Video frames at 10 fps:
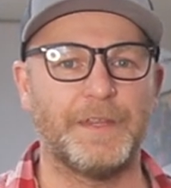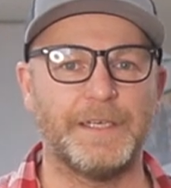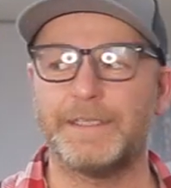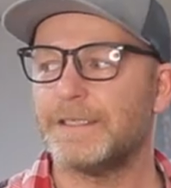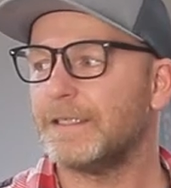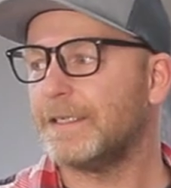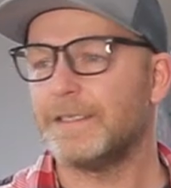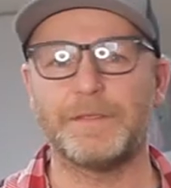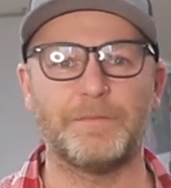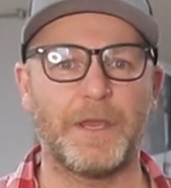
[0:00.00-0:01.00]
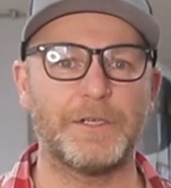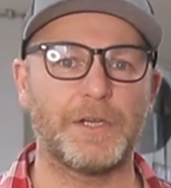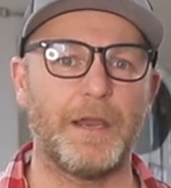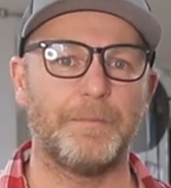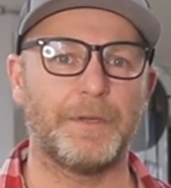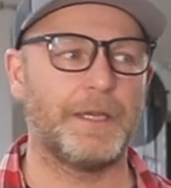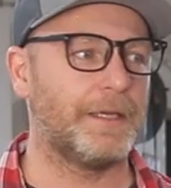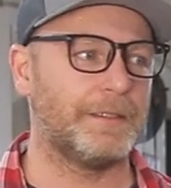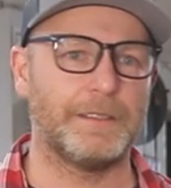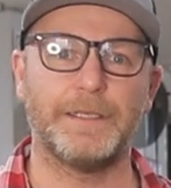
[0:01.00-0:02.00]
this is my shop
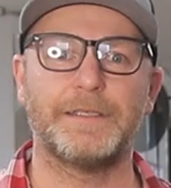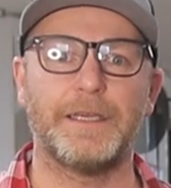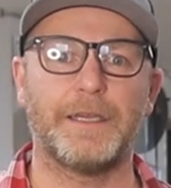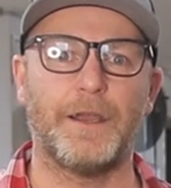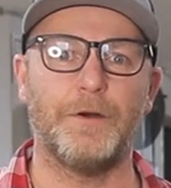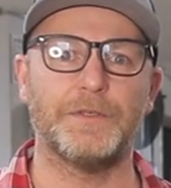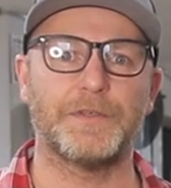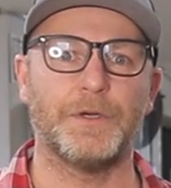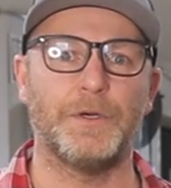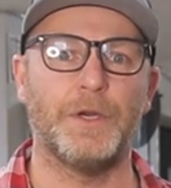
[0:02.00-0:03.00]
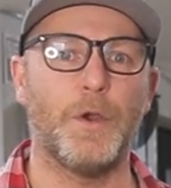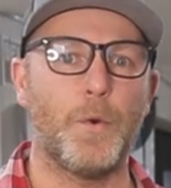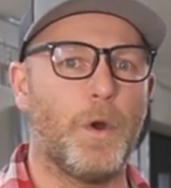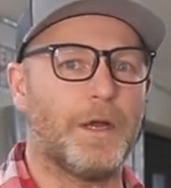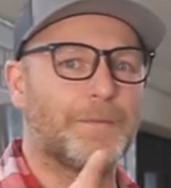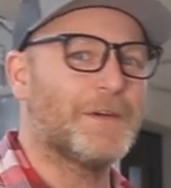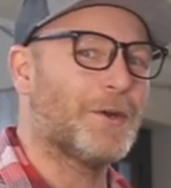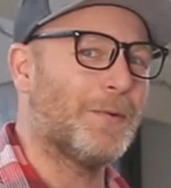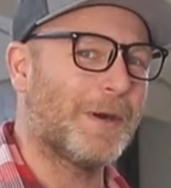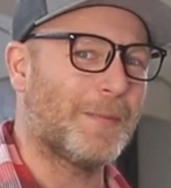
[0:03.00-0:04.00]
and let's get going. So welcome to the
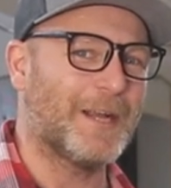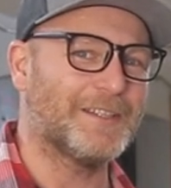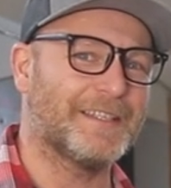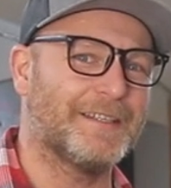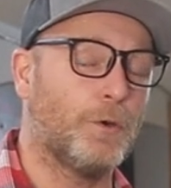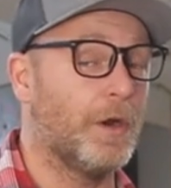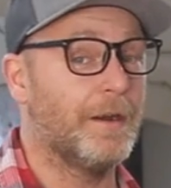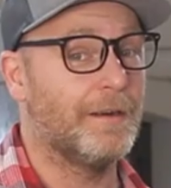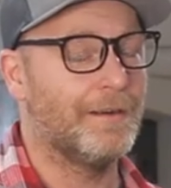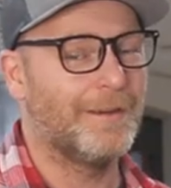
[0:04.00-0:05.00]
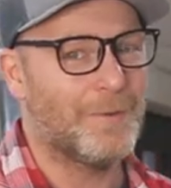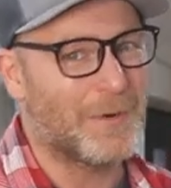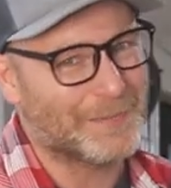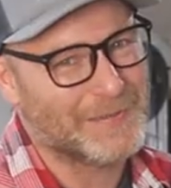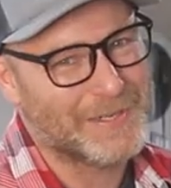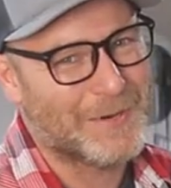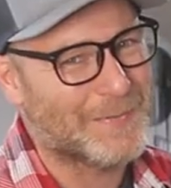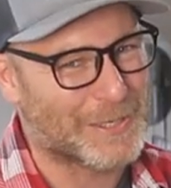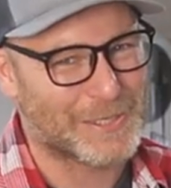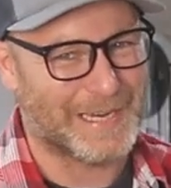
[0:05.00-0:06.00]
Komar Project or welcome to the
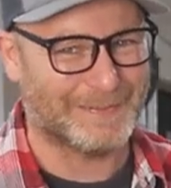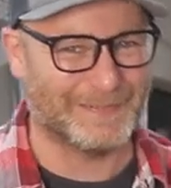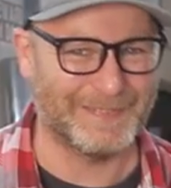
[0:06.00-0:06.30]
Komar Shop.